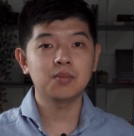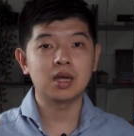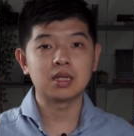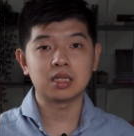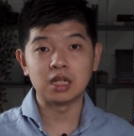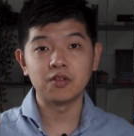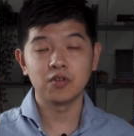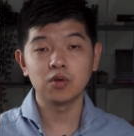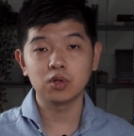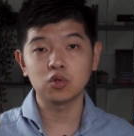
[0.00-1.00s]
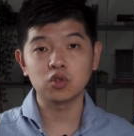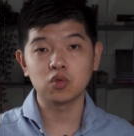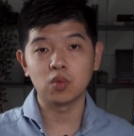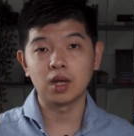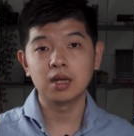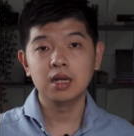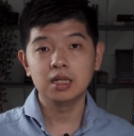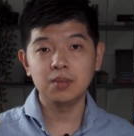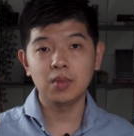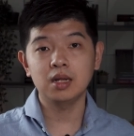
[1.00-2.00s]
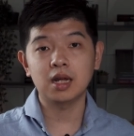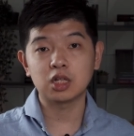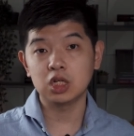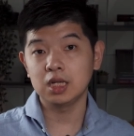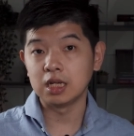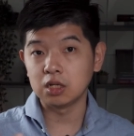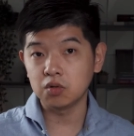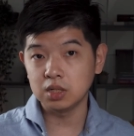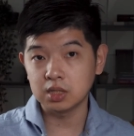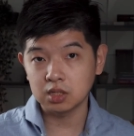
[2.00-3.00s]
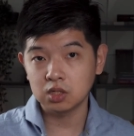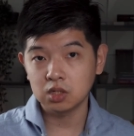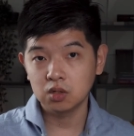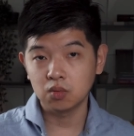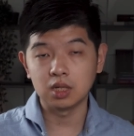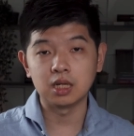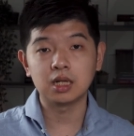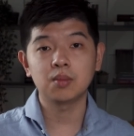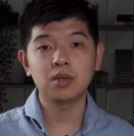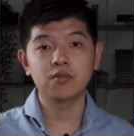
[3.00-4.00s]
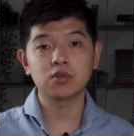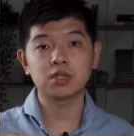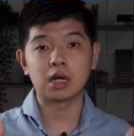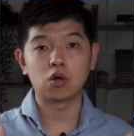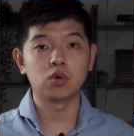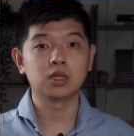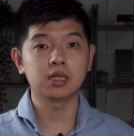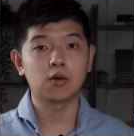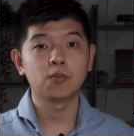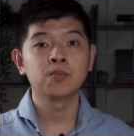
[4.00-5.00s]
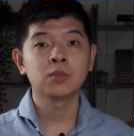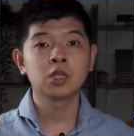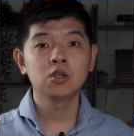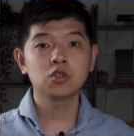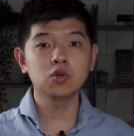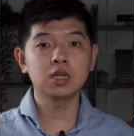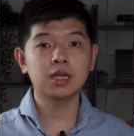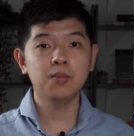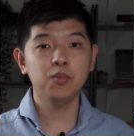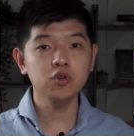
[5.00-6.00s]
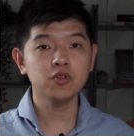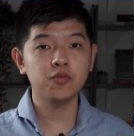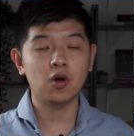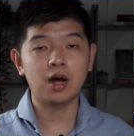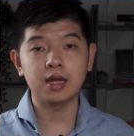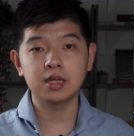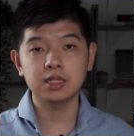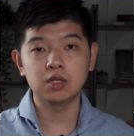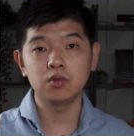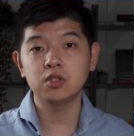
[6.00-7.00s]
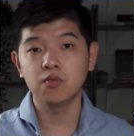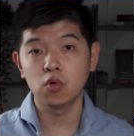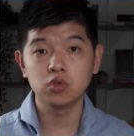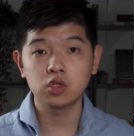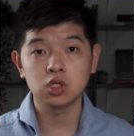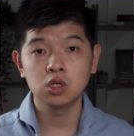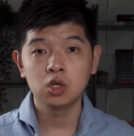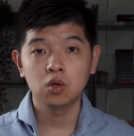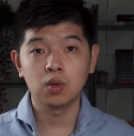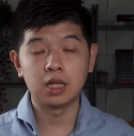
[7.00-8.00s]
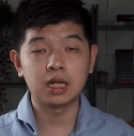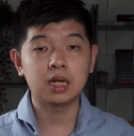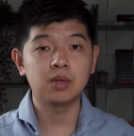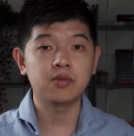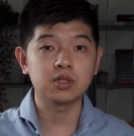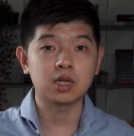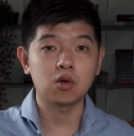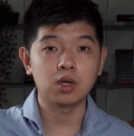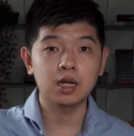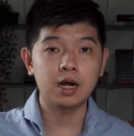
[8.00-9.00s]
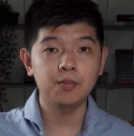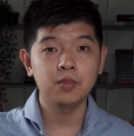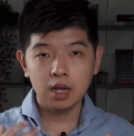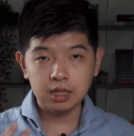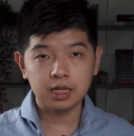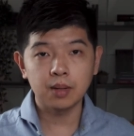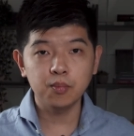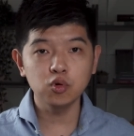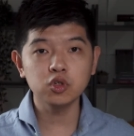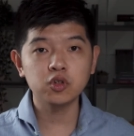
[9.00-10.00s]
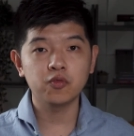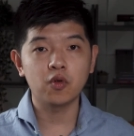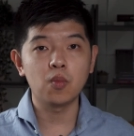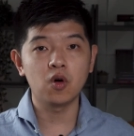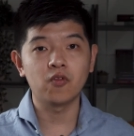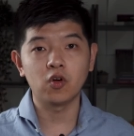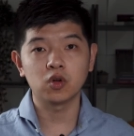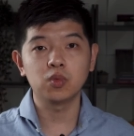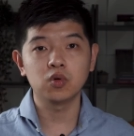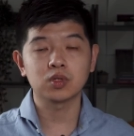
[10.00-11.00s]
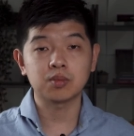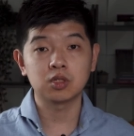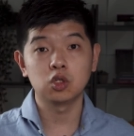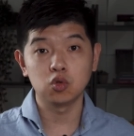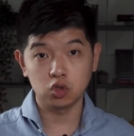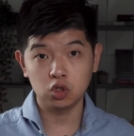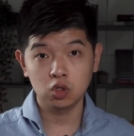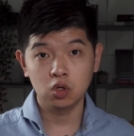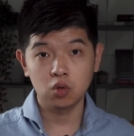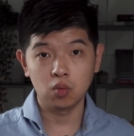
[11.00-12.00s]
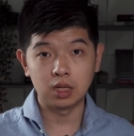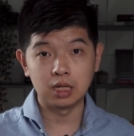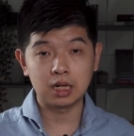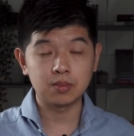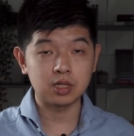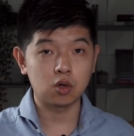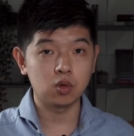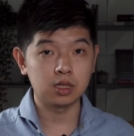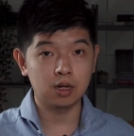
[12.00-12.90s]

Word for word: them as inferior goods where demand actually increases when income levels are going down. So it can push for higher series phones when income levels are going up, and it can push for more affordable substitutes when incomes are going